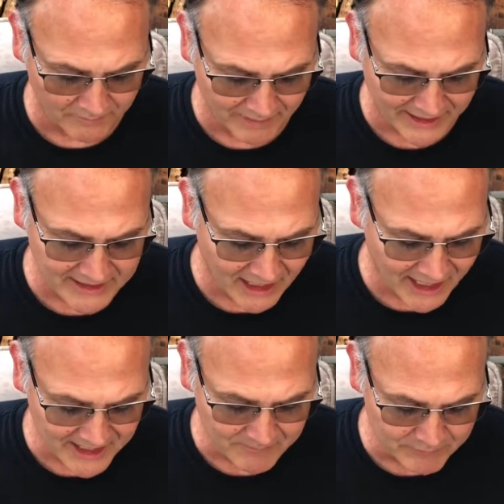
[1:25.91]
my
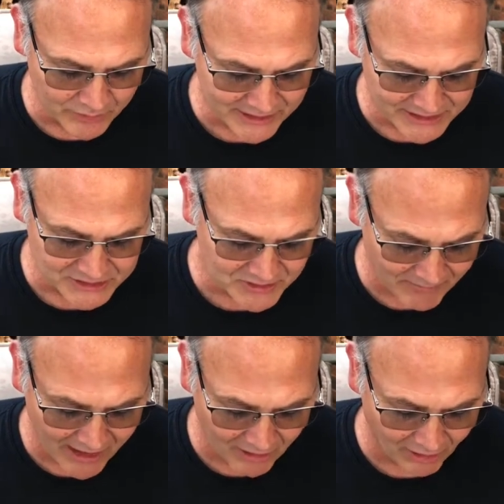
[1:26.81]
God had put into
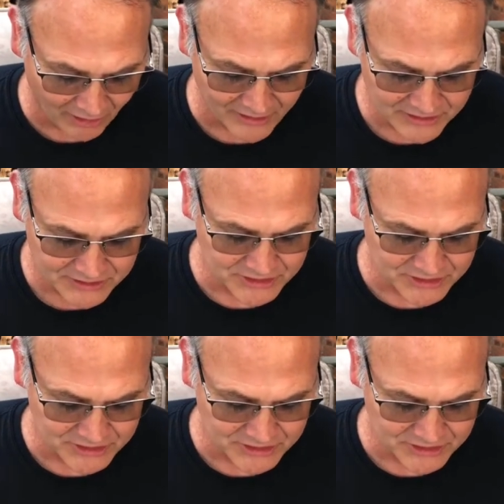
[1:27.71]
my heart